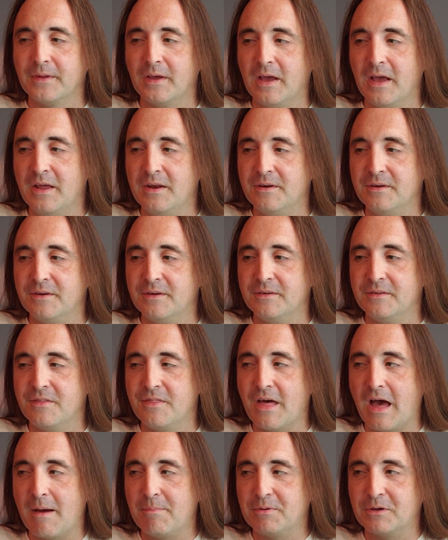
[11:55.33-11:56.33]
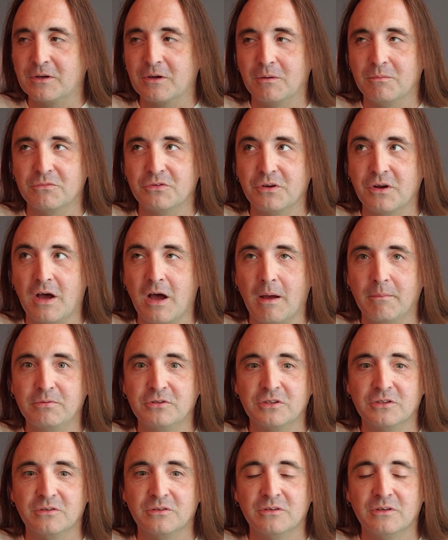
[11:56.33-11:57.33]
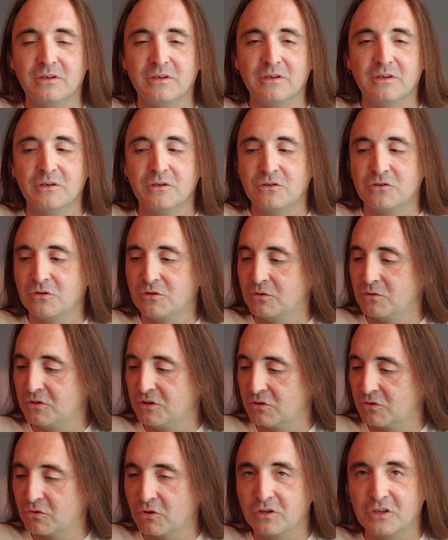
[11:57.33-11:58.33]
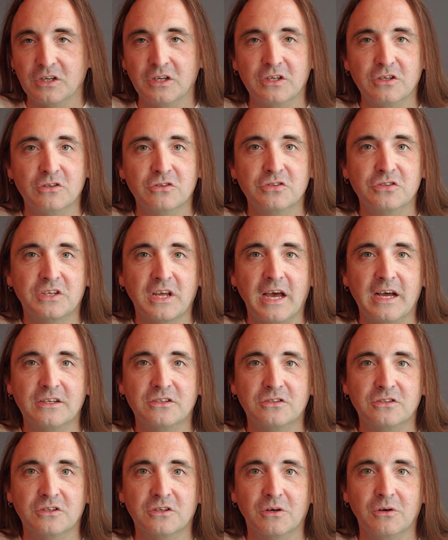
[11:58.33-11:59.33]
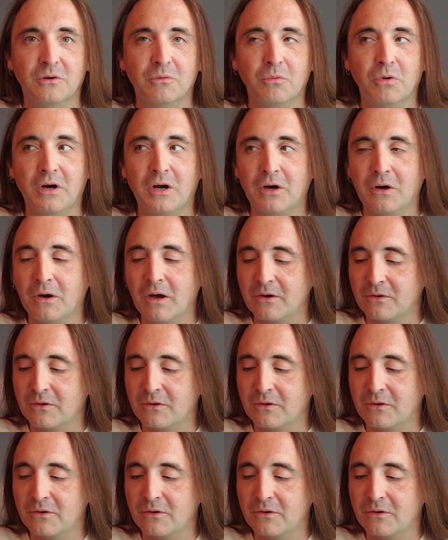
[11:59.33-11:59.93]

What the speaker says: And that becomes an option to, you're looking at your sketch and you're going, well, I